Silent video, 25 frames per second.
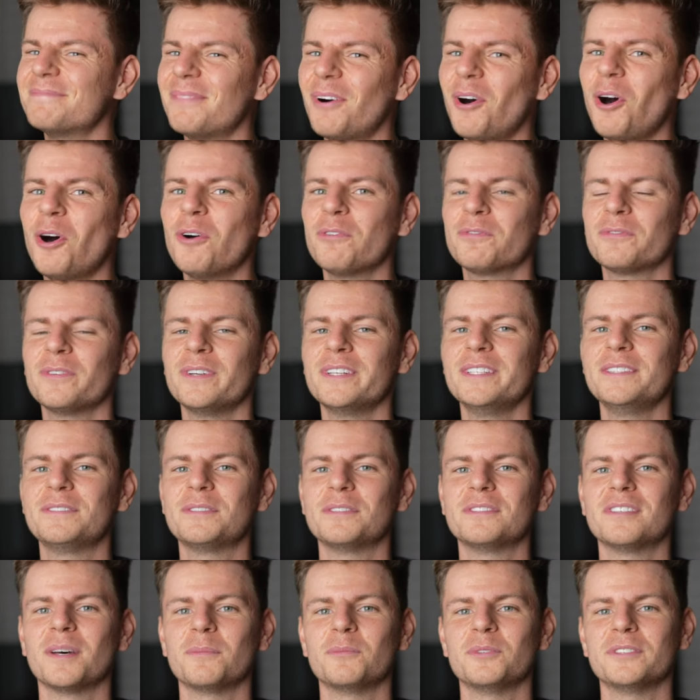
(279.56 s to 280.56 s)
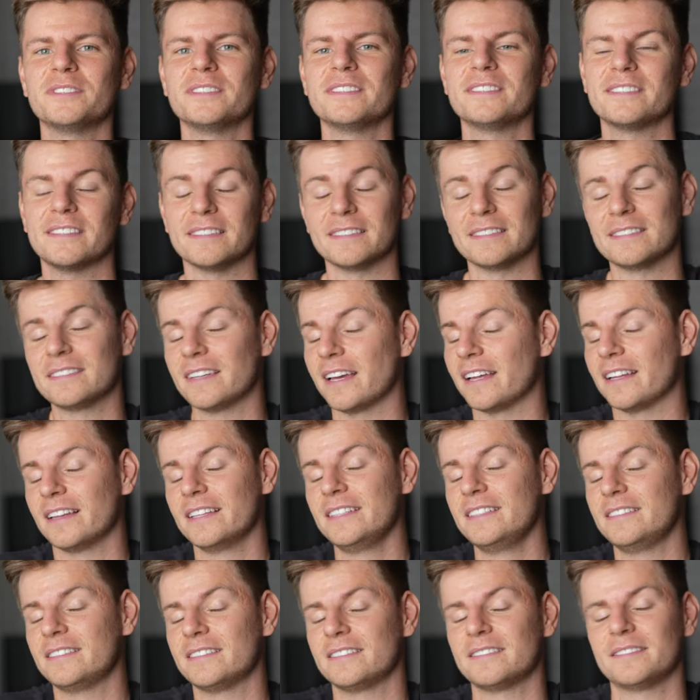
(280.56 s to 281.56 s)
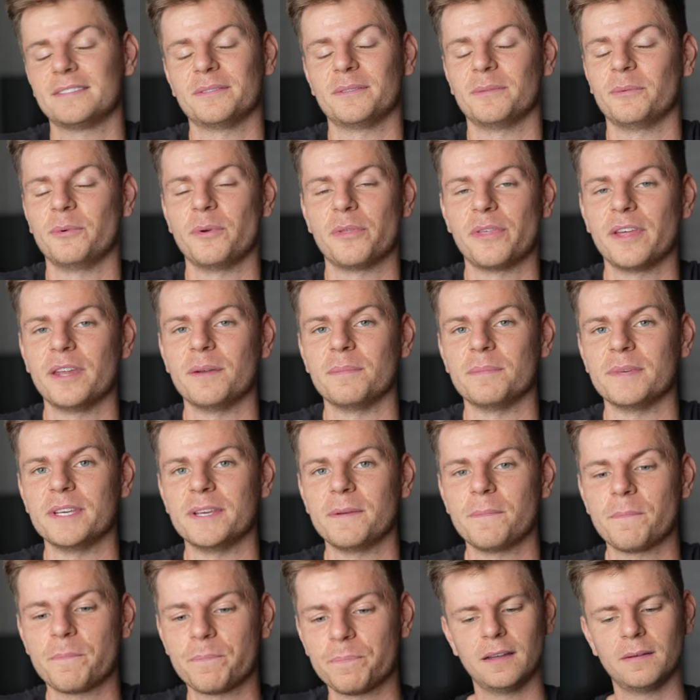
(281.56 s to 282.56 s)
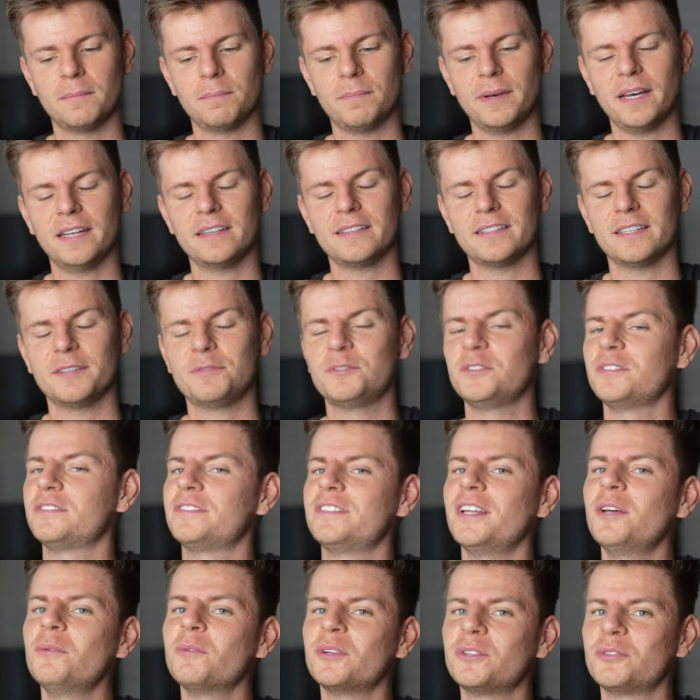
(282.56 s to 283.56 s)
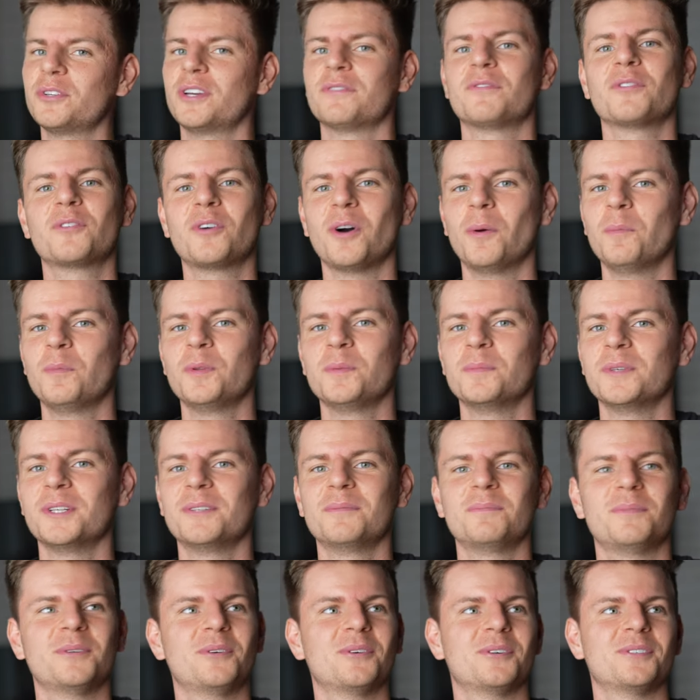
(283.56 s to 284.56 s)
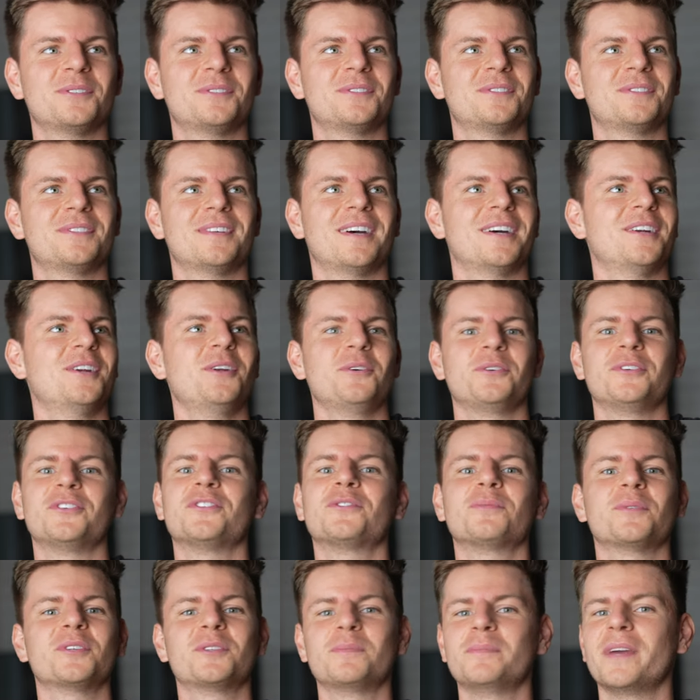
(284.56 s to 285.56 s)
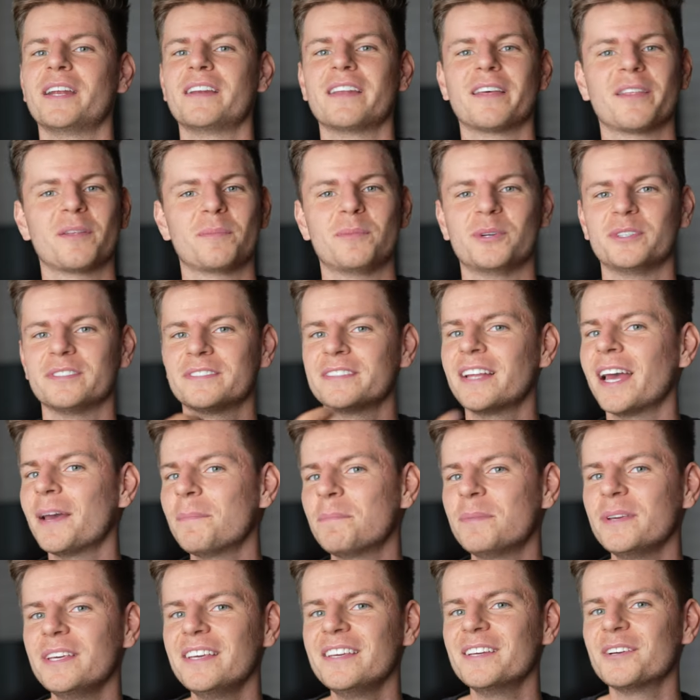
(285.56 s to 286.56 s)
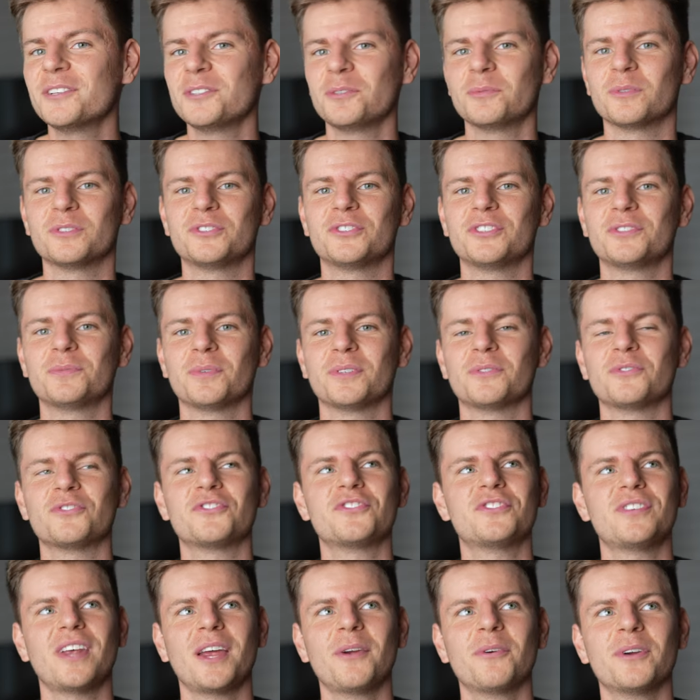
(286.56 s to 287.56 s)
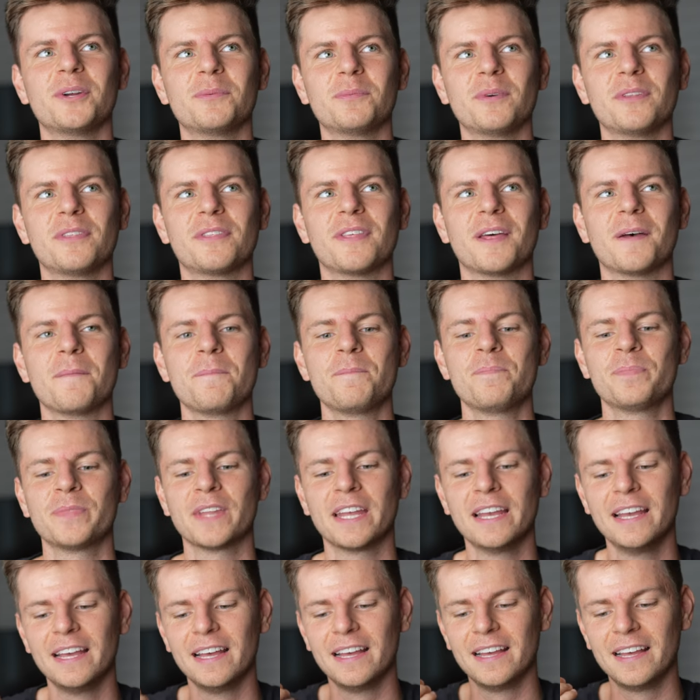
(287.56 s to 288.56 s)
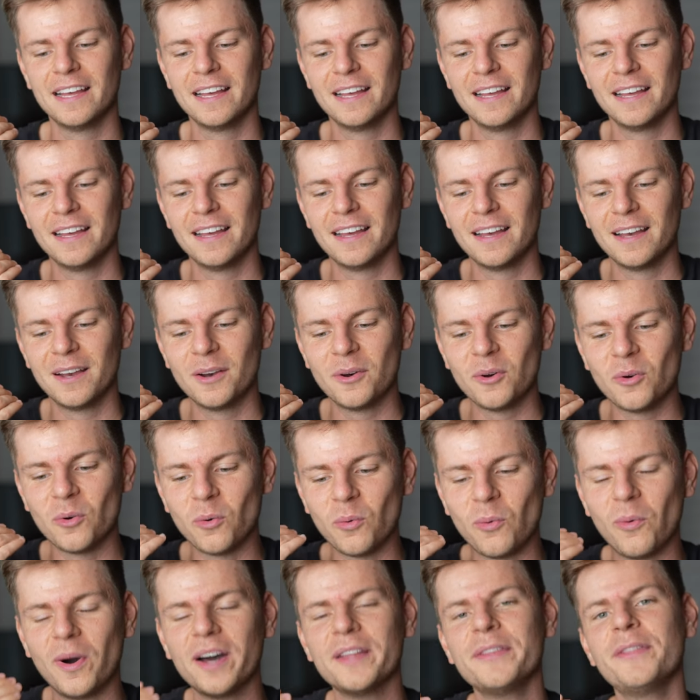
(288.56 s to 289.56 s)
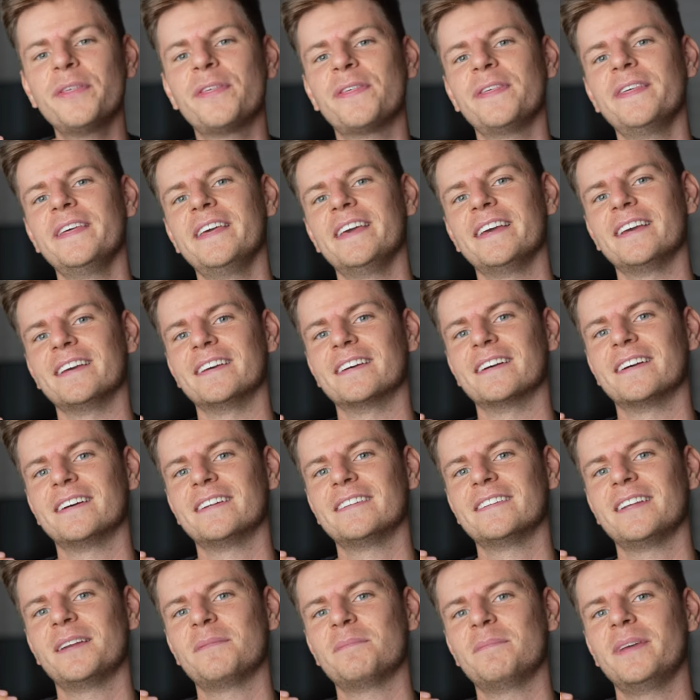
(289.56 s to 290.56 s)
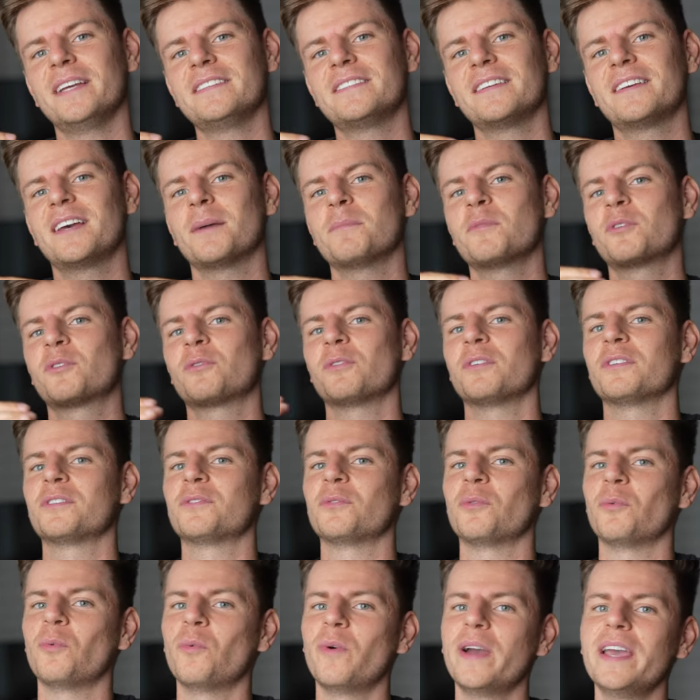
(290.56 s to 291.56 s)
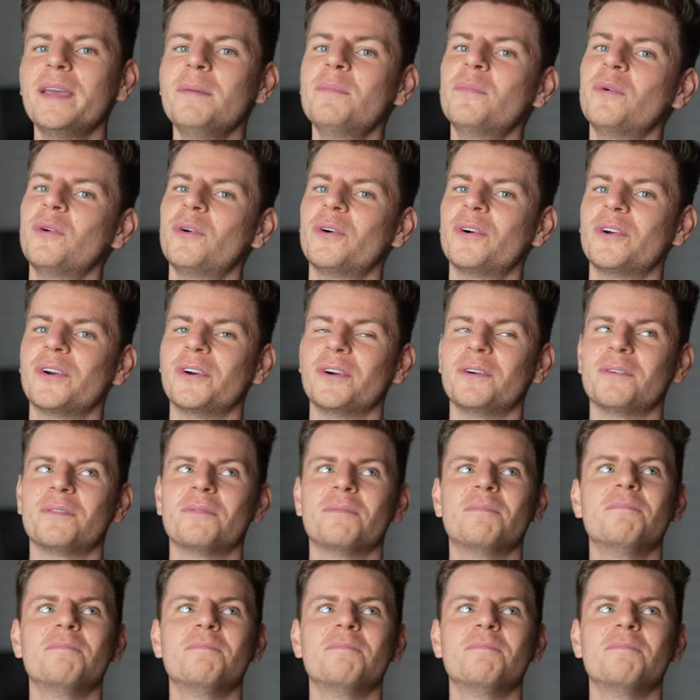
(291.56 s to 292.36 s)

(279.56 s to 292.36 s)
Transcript: often leads to some resistance, at least within me. But if you still want to give a compliment because, I don't know, you just want to make the other person happy or you want, just want to share it with them, one thing that makes it come across way more